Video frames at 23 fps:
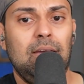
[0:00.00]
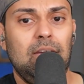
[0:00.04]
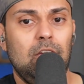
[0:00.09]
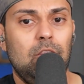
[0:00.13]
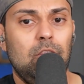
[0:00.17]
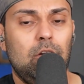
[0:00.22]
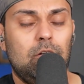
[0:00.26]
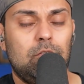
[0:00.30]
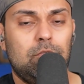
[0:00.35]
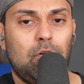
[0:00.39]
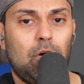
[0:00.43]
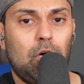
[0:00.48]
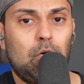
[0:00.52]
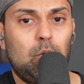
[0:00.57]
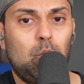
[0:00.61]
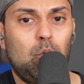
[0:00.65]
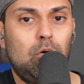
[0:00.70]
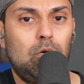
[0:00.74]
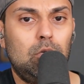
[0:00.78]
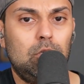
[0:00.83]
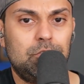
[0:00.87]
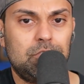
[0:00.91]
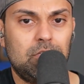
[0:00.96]
in their
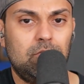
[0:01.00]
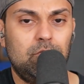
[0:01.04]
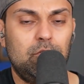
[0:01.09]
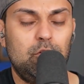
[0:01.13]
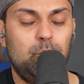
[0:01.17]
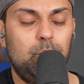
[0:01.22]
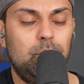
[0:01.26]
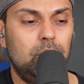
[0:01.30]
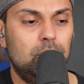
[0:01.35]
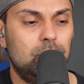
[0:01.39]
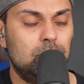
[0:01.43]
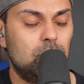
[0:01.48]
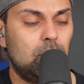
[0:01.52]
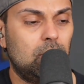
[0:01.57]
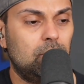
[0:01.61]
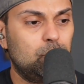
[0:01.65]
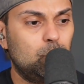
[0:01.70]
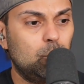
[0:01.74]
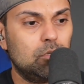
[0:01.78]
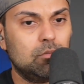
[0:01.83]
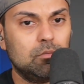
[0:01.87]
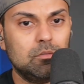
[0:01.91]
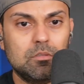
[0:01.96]
firewalls and VPN
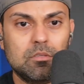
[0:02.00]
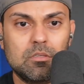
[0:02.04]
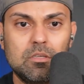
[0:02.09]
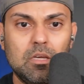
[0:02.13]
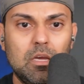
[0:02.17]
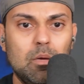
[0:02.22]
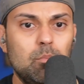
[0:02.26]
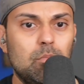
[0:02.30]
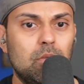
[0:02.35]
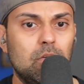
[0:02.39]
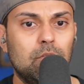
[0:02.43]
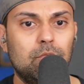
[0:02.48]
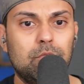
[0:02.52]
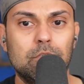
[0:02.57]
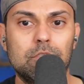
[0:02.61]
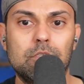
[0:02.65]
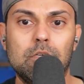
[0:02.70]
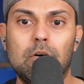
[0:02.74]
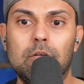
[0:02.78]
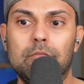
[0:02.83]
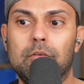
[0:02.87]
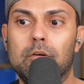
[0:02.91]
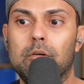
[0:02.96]
software. Same thing for
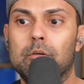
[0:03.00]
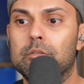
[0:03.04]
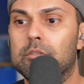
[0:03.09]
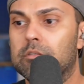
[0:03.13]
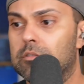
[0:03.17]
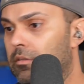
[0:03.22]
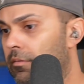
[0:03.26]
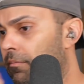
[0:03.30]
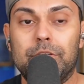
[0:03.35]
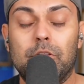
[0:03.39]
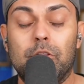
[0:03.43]
Sophos.